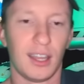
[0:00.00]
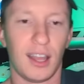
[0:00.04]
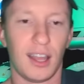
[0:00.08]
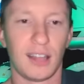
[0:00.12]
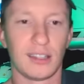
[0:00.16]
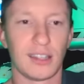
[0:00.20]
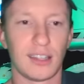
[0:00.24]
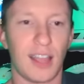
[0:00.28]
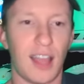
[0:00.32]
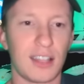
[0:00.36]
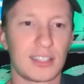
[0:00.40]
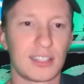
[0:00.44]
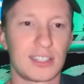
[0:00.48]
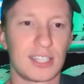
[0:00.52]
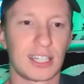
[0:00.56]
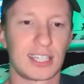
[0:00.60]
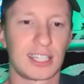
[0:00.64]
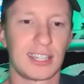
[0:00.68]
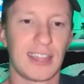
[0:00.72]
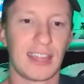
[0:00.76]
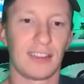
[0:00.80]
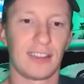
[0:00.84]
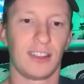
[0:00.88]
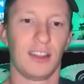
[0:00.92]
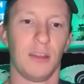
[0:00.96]
I'll, I'll stick
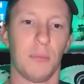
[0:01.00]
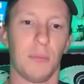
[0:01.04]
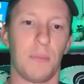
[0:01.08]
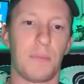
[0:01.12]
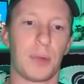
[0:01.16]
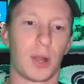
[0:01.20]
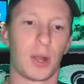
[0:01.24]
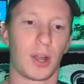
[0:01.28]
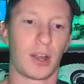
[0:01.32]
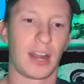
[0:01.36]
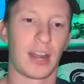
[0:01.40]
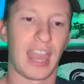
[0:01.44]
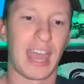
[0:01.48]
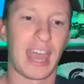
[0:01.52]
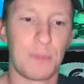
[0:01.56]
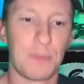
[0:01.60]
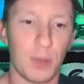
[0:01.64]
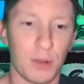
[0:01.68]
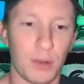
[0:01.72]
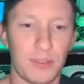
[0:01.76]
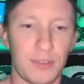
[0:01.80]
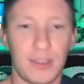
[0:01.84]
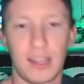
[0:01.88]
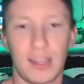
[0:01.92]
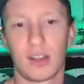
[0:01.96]
to that little bird app
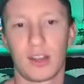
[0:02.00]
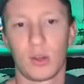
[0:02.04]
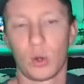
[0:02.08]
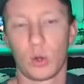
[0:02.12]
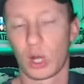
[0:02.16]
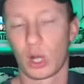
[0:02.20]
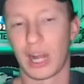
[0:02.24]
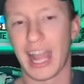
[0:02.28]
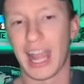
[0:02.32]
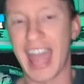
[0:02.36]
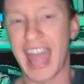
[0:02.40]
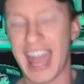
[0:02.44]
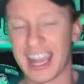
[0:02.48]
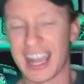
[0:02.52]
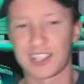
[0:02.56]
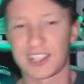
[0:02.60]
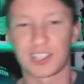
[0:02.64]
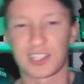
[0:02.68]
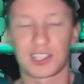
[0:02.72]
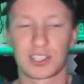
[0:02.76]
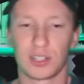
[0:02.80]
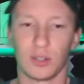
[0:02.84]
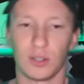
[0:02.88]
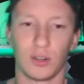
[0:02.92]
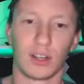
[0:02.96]
over there or
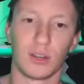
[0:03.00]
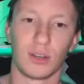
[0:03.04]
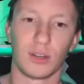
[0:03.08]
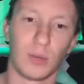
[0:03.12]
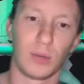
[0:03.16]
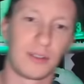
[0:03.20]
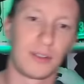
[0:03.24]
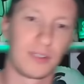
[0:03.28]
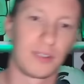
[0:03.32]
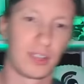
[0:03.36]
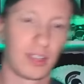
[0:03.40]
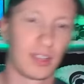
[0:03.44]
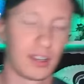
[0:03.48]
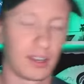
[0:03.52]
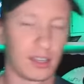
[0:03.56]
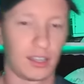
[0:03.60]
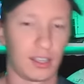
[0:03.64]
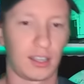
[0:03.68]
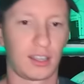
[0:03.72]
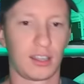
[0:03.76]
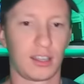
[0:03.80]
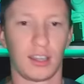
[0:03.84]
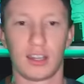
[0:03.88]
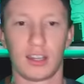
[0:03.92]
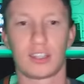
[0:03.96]
X or whatever they're
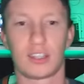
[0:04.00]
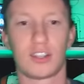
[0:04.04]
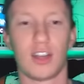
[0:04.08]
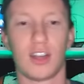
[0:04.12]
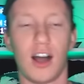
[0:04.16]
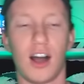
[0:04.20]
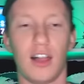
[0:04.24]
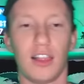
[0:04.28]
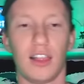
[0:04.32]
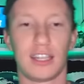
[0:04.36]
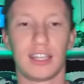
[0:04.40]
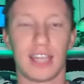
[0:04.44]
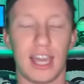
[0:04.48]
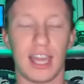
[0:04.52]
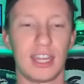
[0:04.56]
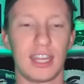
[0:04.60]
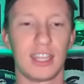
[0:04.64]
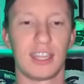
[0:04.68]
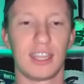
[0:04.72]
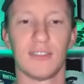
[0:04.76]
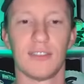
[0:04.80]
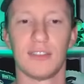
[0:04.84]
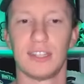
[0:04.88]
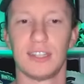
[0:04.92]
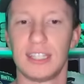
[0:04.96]
going to call it
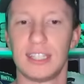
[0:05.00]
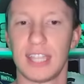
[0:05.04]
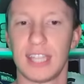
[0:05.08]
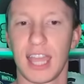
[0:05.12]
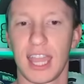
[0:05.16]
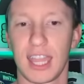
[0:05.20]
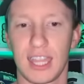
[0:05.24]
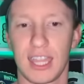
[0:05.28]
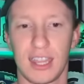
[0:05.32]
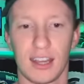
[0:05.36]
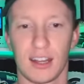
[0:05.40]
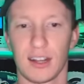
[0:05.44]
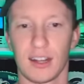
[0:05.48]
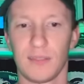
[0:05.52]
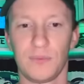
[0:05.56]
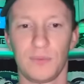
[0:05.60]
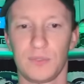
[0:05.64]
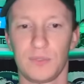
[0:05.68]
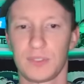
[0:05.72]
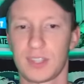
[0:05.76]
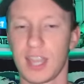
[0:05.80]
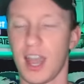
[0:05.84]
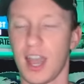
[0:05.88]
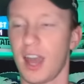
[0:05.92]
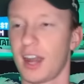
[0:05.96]
any given day here.
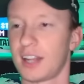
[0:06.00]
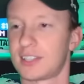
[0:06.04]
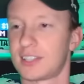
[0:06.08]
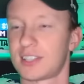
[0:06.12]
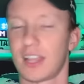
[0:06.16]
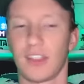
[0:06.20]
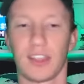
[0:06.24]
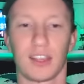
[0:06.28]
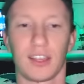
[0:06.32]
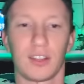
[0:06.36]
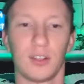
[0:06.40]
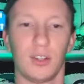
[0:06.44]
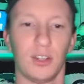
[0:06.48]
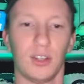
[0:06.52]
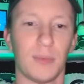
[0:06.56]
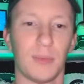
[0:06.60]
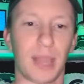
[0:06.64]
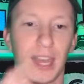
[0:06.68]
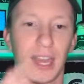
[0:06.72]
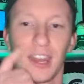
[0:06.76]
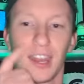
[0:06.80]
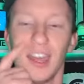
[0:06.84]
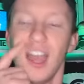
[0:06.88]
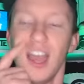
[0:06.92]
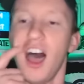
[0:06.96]
God, I sound like an old
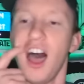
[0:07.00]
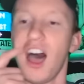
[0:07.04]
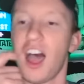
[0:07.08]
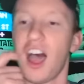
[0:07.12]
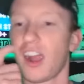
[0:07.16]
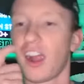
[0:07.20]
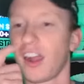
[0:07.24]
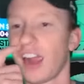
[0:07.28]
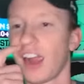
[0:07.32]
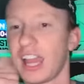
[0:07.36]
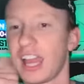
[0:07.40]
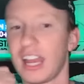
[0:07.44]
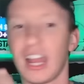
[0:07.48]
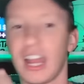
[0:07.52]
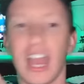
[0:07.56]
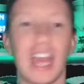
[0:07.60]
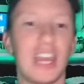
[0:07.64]
man. All right.